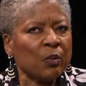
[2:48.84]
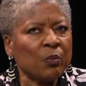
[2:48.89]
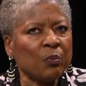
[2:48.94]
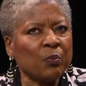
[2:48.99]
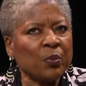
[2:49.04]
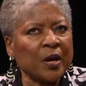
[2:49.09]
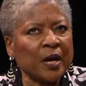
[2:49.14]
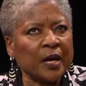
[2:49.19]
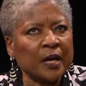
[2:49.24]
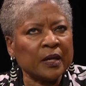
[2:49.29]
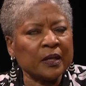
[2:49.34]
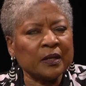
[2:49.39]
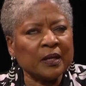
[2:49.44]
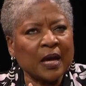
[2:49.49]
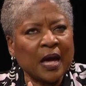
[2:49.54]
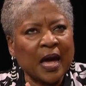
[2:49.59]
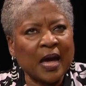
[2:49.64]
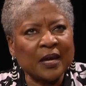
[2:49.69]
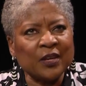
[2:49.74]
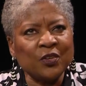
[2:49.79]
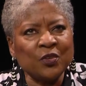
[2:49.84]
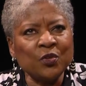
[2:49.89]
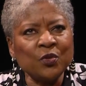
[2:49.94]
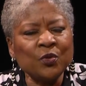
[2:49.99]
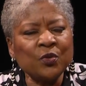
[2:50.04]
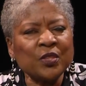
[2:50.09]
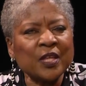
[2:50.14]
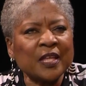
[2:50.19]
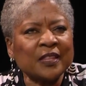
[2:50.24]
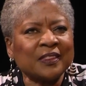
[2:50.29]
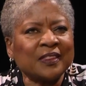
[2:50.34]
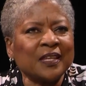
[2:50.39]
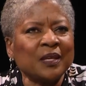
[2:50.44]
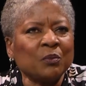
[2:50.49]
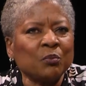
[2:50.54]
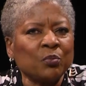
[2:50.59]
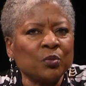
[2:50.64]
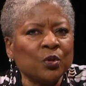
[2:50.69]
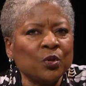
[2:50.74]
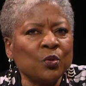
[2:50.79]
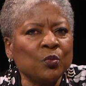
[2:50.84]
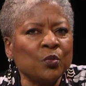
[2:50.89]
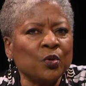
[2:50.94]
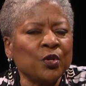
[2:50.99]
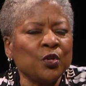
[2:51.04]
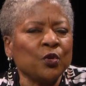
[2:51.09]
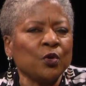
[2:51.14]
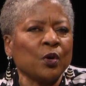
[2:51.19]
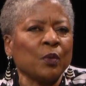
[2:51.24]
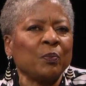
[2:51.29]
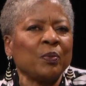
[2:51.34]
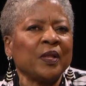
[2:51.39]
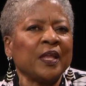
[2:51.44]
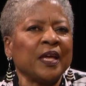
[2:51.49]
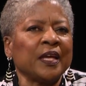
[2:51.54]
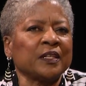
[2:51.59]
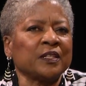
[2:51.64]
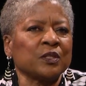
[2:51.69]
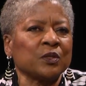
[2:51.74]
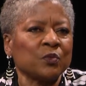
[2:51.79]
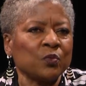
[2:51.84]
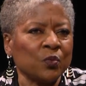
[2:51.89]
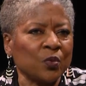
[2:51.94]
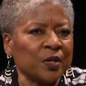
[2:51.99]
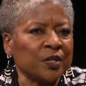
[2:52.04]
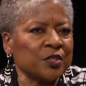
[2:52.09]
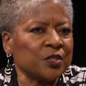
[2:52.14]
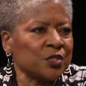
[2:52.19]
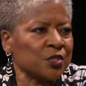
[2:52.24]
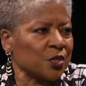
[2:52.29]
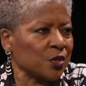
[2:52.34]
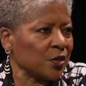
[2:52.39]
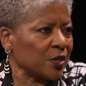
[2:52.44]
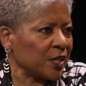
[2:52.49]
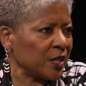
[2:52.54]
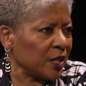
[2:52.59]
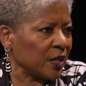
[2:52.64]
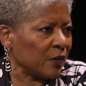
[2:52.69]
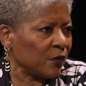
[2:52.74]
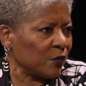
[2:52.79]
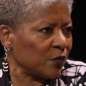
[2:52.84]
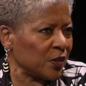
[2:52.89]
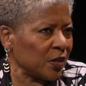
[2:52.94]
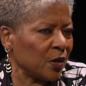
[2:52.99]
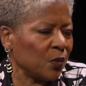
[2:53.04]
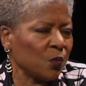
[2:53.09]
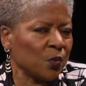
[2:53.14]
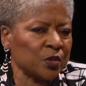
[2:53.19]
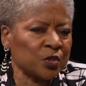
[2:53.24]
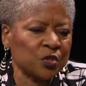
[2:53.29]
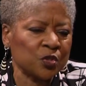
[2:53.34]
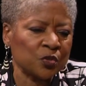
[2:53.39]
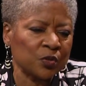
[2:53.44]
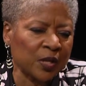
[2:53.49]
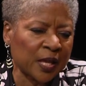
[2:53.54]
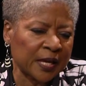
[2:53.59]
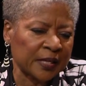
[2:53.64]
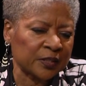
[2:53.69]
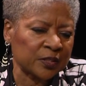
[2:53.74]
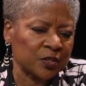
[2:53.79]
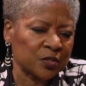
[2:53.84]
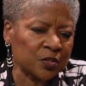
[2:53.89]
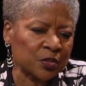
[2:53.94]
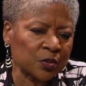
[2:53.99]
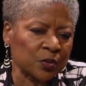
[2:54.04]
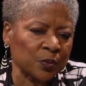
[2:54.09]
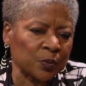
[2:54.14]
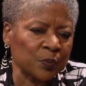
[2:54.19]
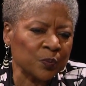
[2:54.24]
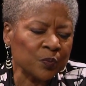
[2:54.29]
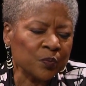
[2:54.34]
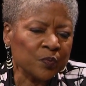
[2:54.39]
but I knew that thing, bloom where you are planted. What is your gift and what you like to do?